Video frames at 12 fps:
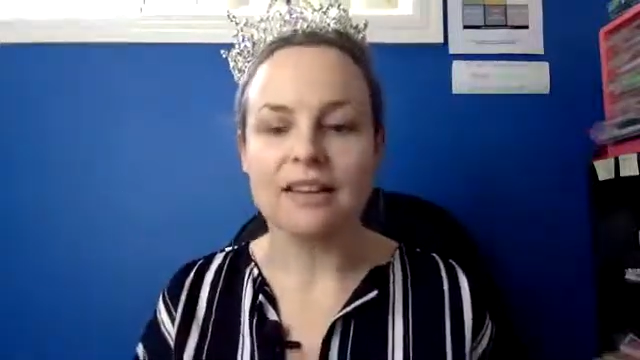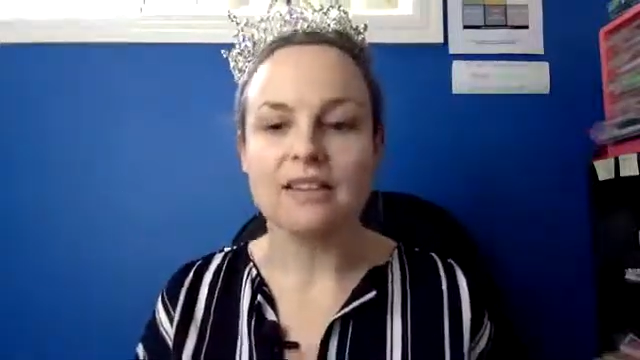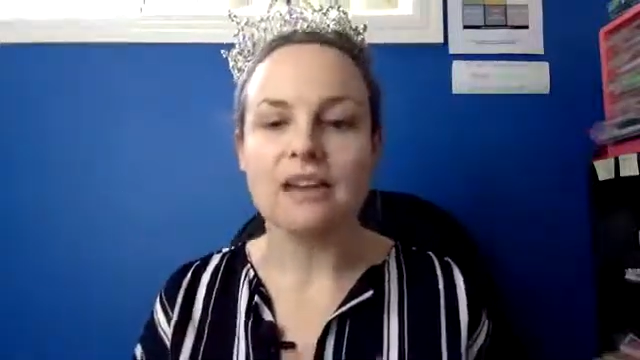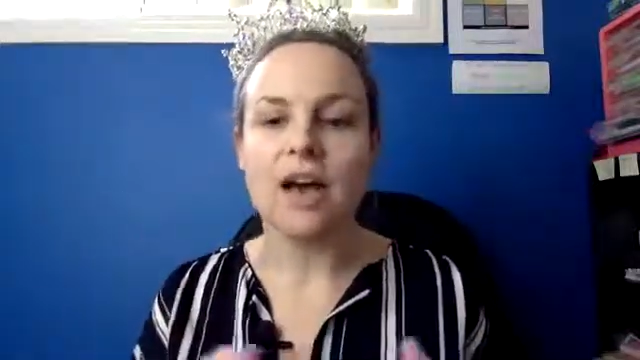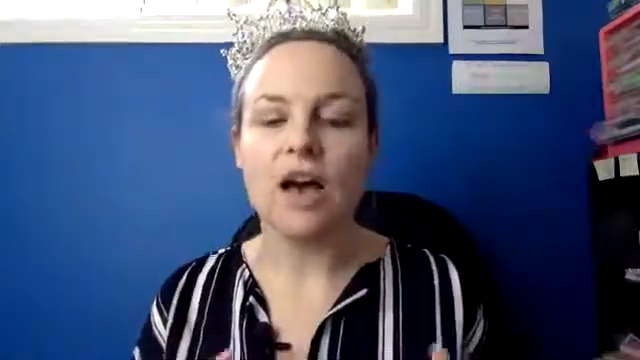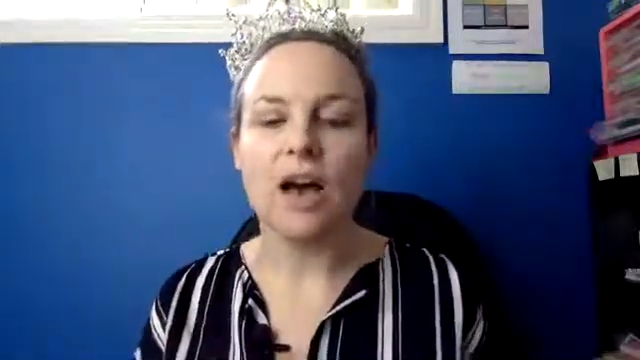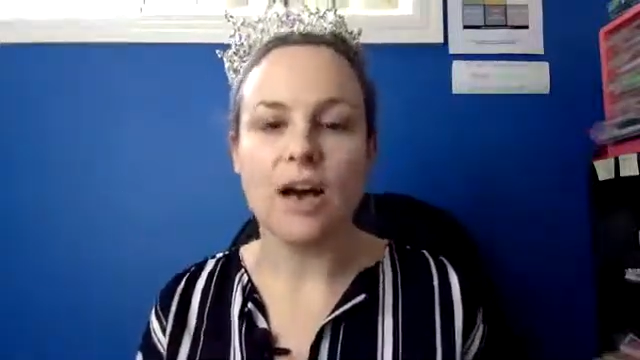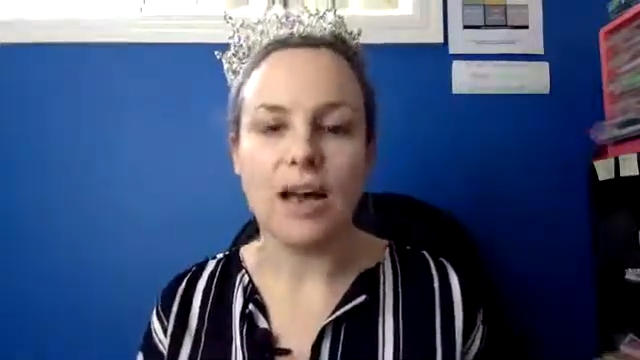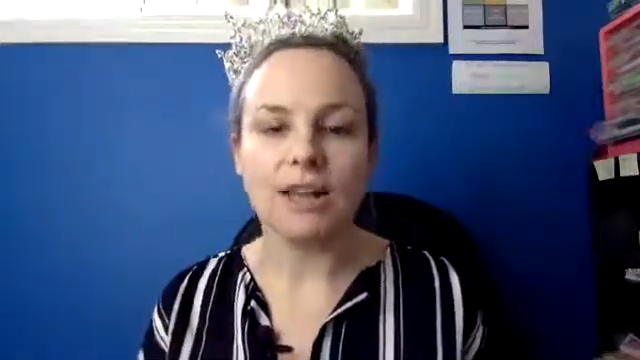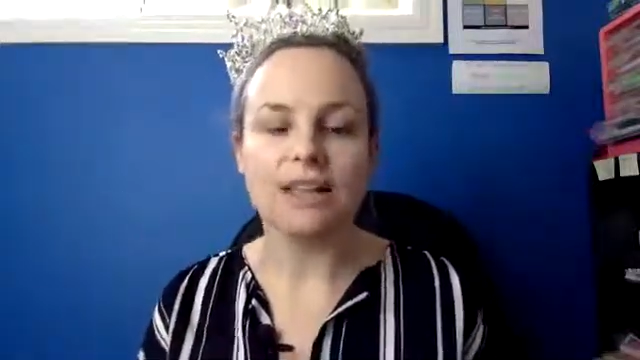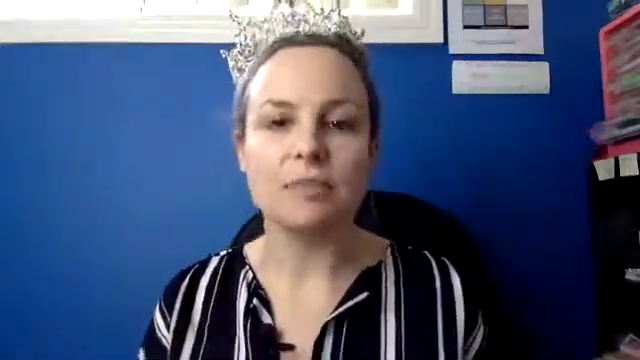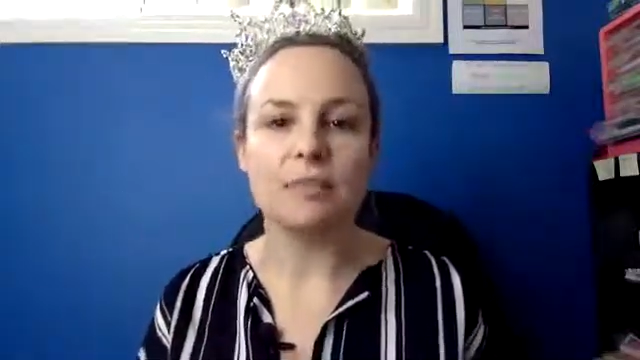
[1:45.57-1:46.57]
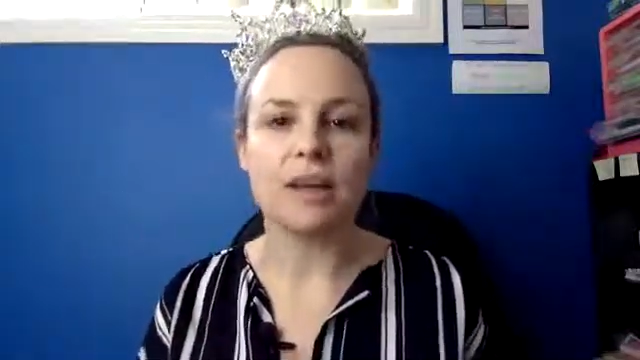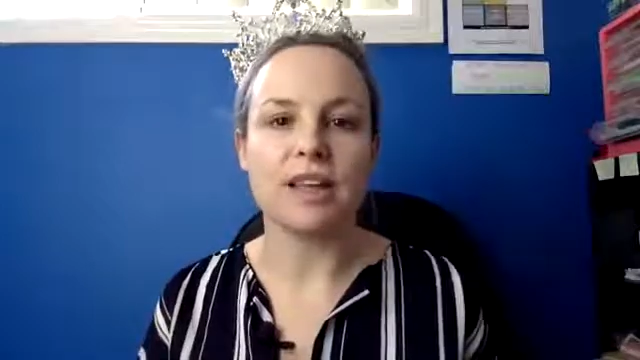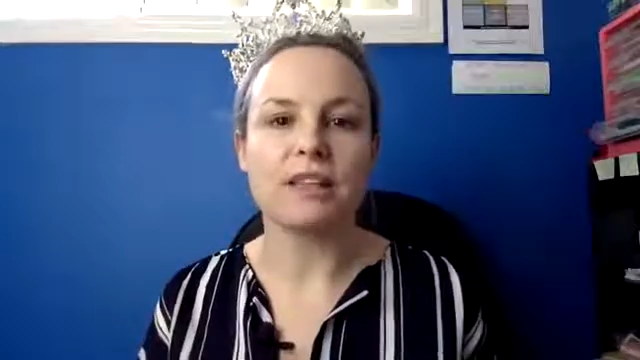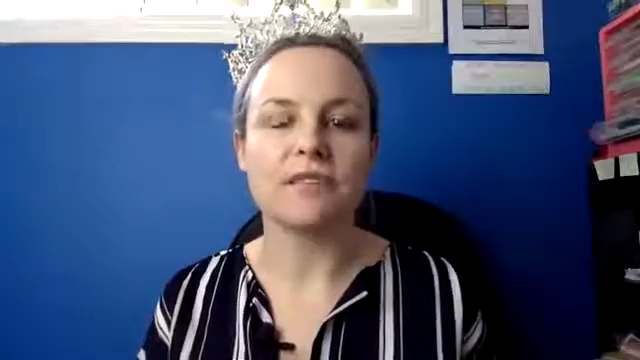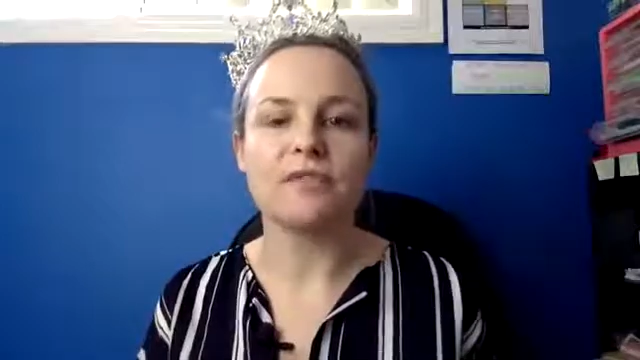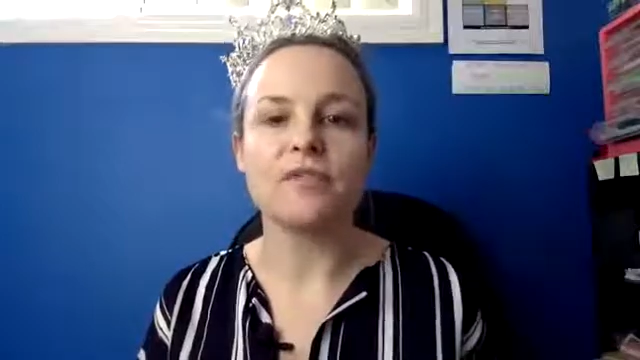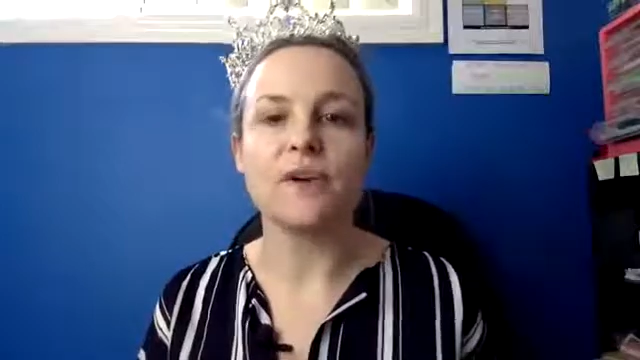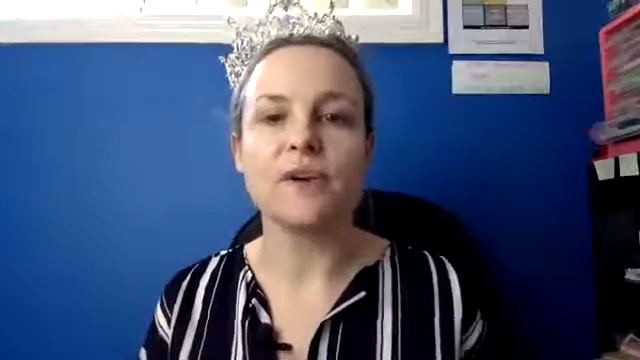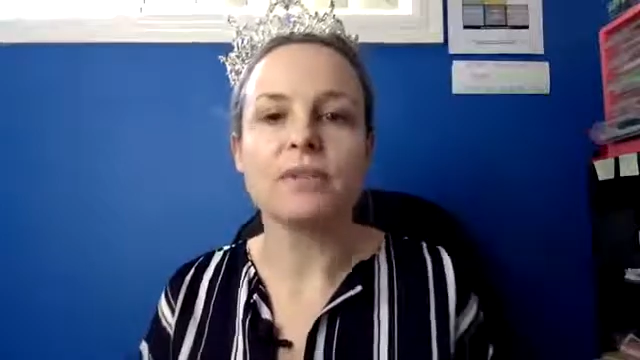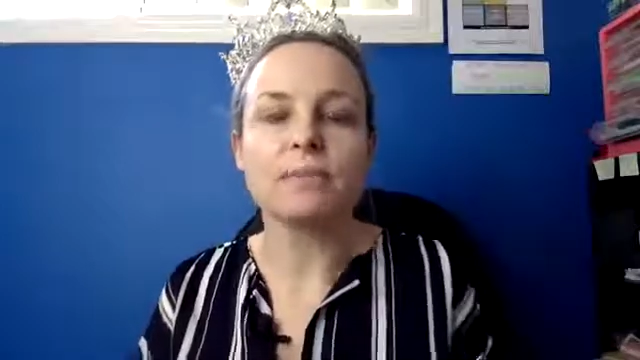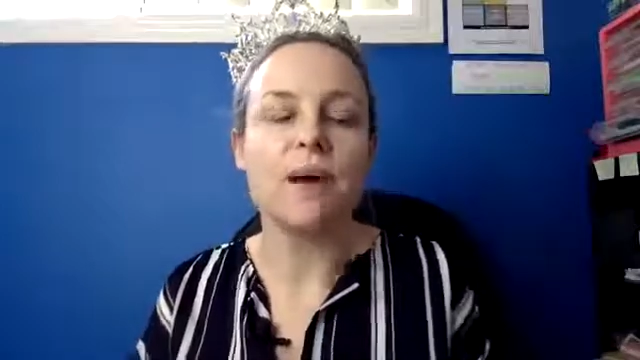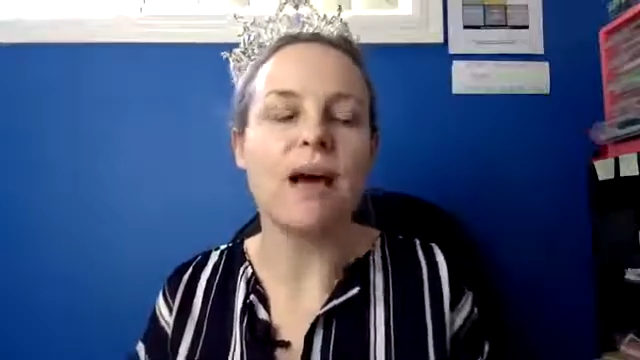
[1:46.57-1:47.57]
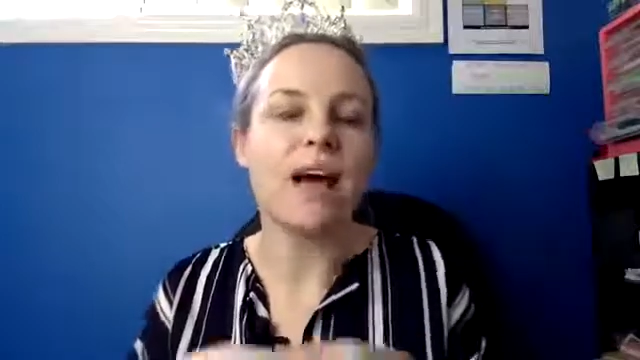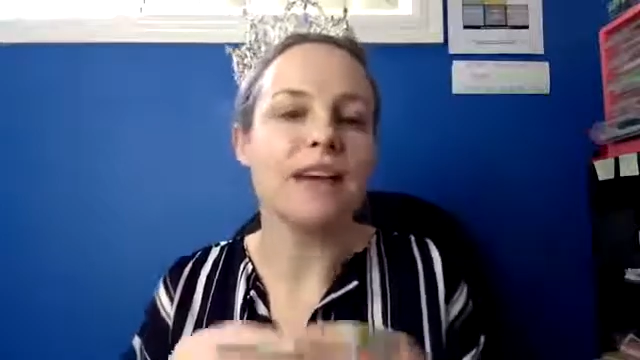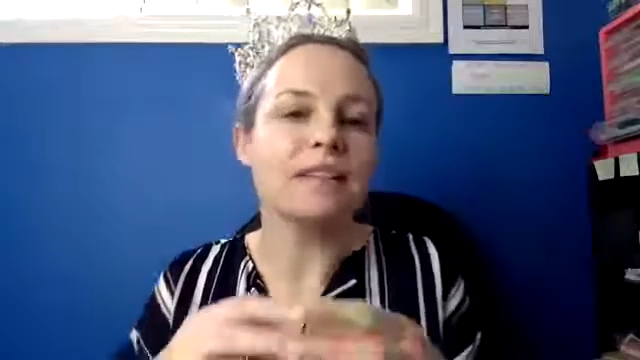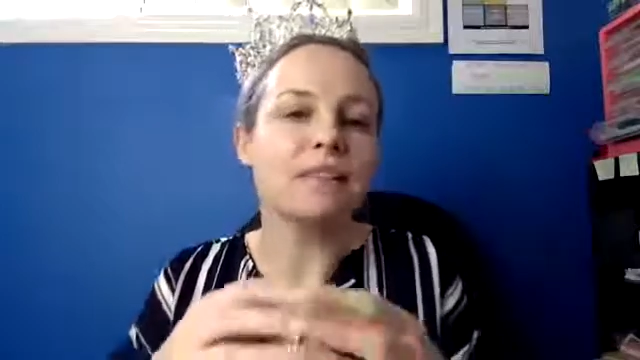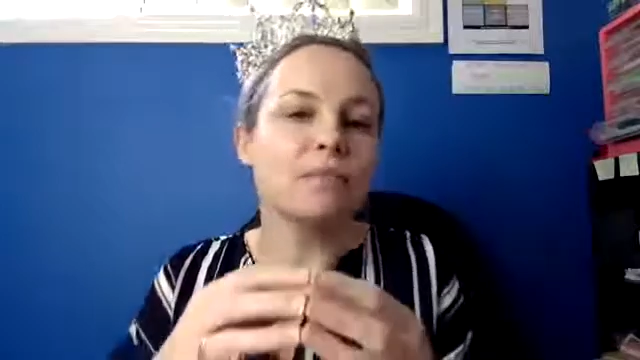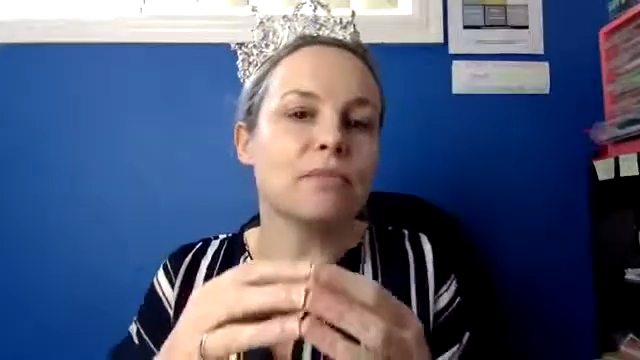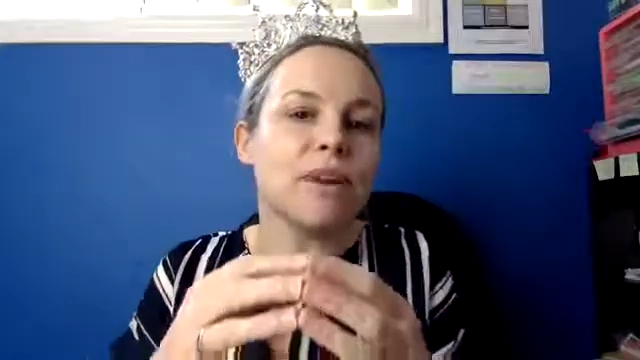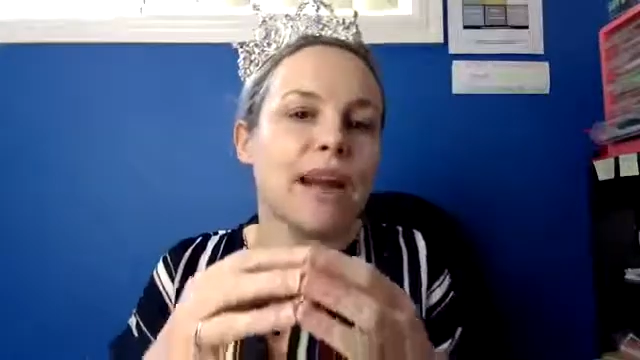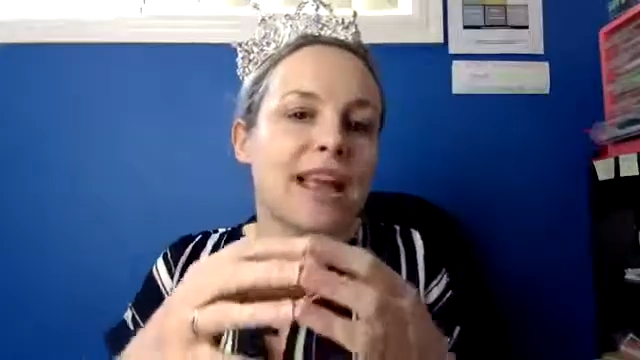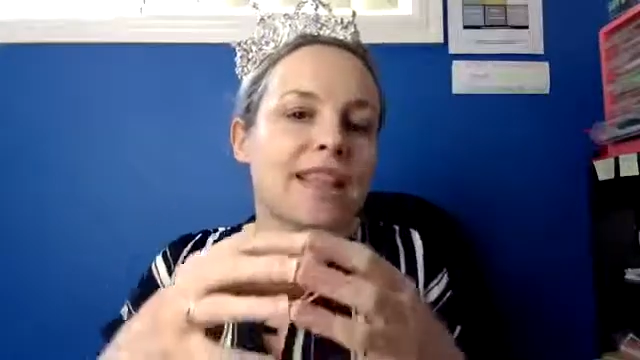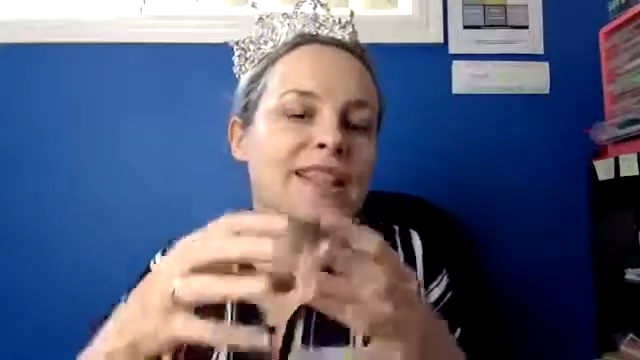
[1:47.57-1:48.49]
the hindbrain, the first part of the brain